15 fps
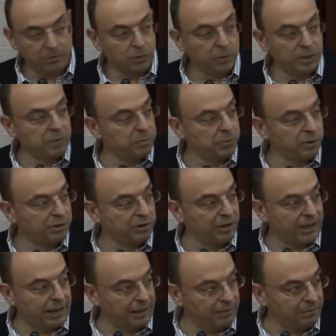couldn't
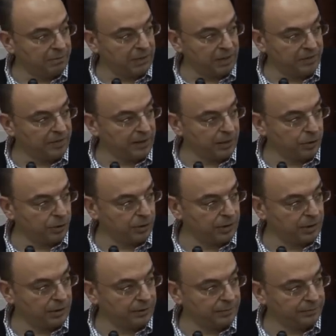portray my
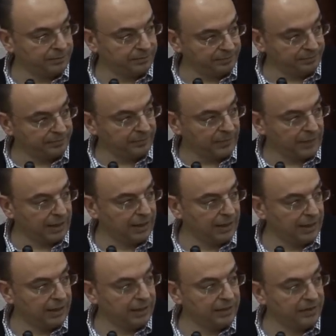functional
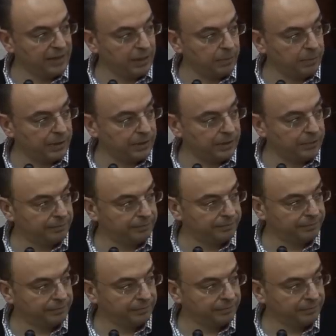development.
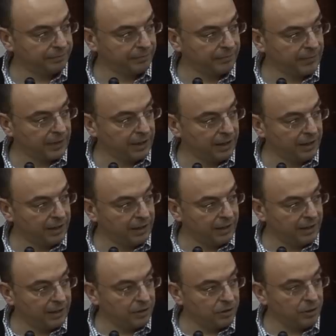
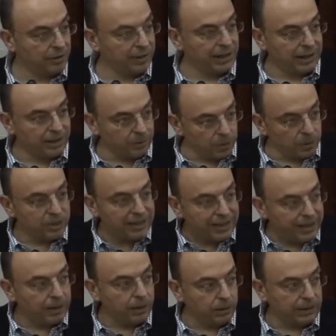So there are no
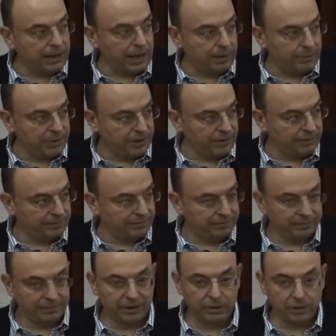stereotypes.
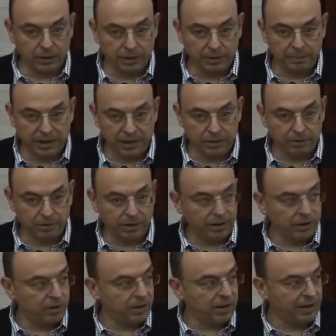It all depends
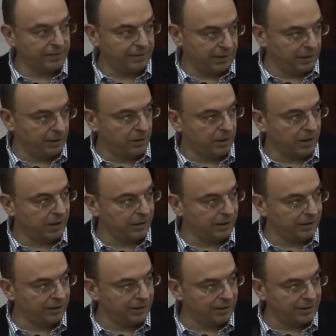whether you have it in your
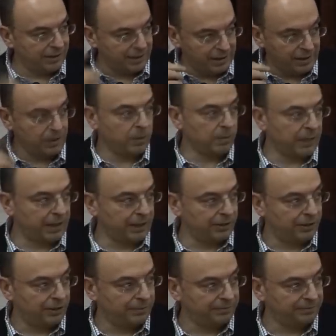heart and in your
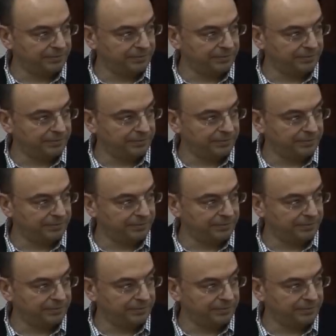mind.